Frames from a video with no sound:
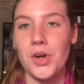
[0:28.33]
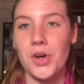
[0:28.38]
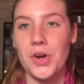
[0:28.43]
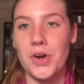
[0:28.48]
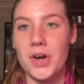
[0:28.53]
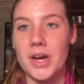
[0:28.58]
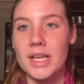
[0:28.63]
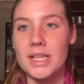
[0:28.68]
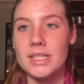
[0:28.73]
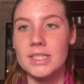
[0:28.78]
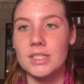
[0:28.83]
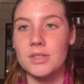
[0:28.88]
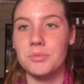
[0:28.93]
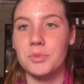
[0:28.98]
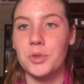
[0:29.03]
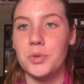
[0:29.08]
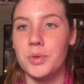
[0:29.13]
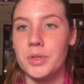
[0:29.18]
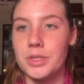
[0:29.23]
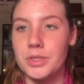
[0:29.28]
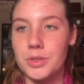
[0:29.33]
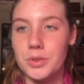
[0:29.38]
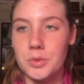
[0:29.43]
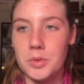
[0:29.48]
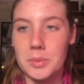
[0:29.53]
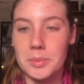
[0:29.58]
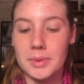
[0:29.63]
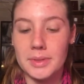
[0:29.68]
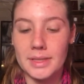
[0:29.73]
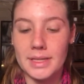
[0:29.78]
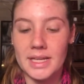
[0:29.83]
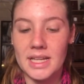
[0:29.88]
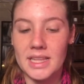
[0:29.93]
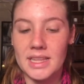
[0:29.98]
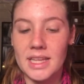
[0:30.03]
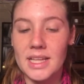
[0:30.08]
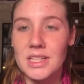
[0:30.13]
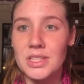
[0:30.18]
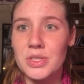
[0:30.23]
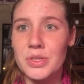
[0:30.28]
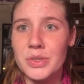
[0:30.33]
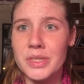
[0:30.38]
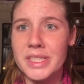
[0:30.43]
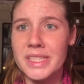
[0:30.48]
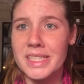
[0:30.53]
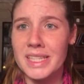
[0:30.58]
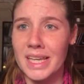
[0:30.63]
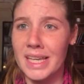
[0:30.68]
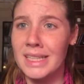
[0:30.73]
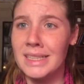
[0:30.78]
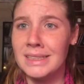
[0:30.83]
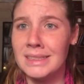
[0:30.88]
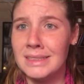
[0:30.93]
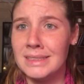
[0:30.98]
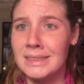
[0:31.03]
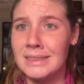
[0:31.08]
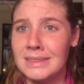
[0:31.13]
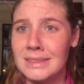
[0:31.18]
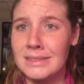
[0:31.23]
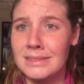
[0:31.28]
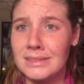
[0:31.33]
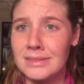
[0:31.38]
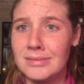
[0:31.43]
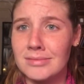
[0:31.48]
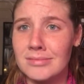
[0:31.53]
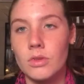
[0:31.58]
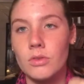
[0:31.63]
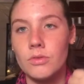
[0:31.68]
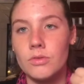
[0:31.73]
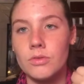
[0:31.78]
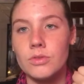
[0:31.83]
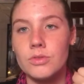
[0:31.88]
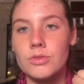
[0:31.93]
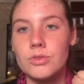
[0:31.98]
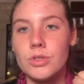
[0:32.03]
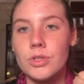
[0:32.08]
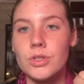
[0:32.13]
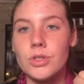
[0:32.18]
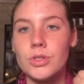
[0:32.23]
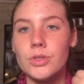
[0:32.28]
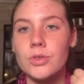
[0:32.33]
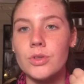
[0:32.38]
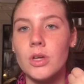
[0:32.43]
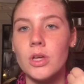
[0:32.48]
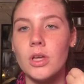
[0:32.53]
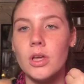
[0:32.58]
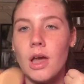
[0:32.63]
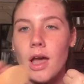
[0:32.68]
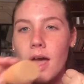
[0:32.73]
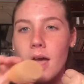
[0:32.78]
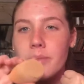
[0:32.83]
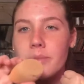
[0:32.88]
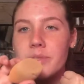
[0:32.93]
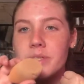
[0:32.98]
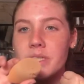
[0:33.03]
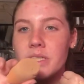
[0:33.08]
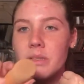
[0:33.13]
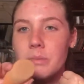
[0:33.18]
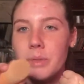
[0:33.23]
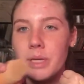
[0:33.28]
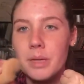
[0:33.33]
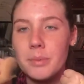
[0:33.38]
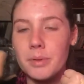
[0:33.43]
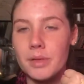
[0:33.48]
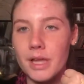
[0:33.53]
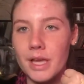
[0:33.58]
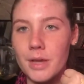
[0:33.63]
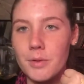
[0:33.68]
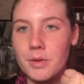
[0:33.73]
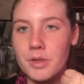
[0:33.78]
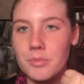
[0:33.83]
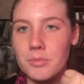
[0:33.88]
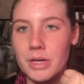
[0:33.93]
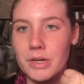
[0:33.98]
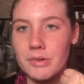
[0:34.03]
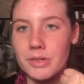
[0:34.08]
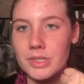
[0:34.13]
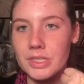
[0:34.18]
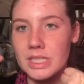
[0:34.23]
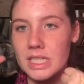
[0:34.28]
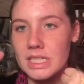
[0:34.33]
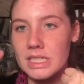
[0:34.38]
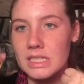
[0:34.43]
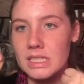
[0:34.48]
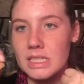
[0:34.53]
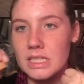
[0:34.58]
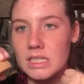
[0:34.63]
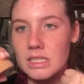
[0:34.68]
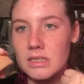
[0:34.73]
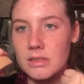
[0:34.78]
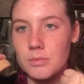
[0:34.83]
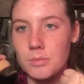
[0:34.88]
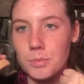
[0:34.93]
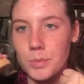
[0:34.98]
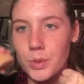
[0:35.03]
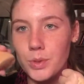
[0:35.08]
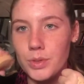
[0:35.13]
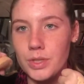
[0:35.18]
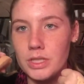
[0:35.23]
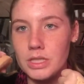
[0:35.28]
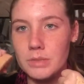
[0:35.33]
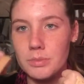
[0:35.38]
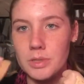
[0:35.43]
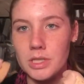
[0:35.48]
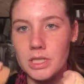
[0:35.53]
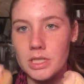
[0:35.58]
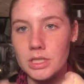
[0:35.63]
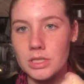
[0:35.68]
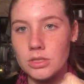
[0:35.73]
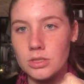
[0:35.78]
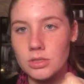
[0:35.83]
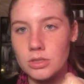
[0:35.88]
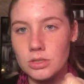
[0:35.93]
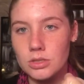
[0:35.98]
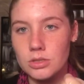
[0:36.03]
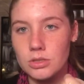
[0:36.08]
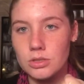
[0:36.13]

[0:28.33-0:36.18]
Alright, so I'm going to apply that to the skin. So I'm just going to be applying with my Real Technique Beauty Sponge.